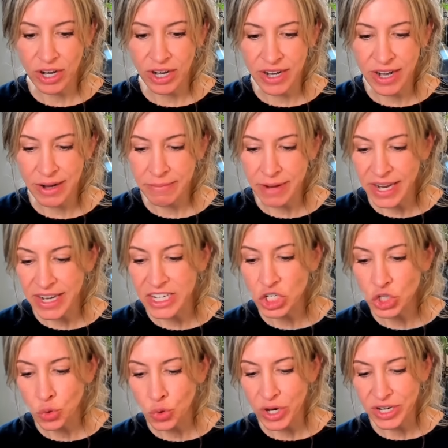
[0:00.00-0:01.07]
and I, I
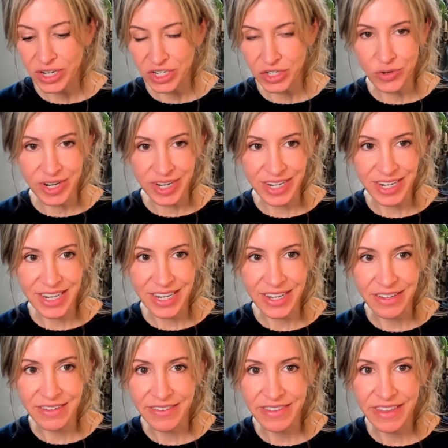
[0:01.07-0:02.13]
enjoy doing,
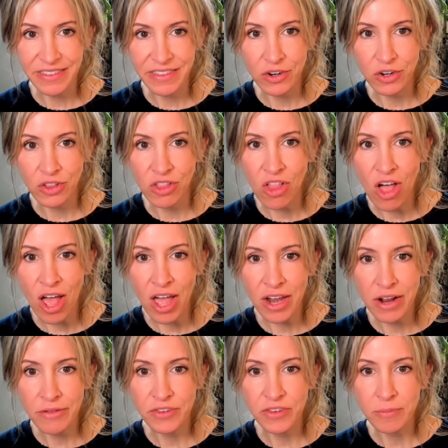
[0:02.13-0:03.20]
is that there are a lot
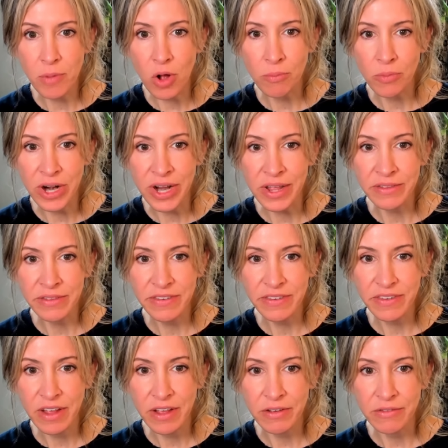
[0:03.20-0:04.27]
of small
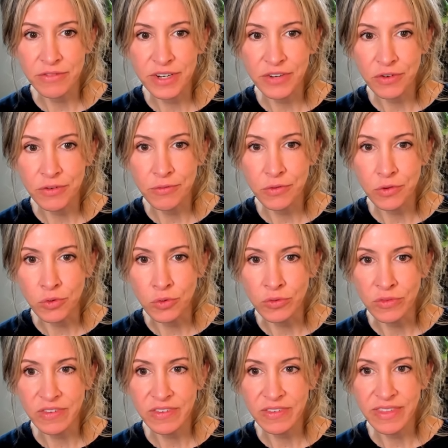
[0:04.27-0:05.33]
brands of different
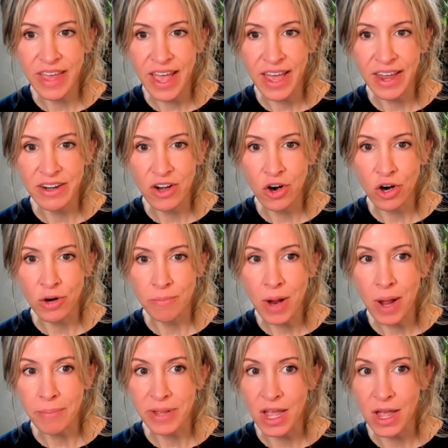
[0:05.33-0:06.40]
foods that are
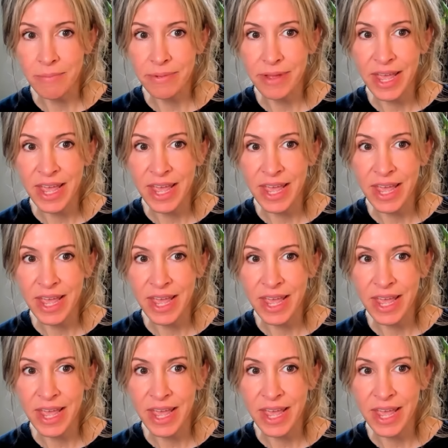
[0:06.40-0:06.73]
popping up,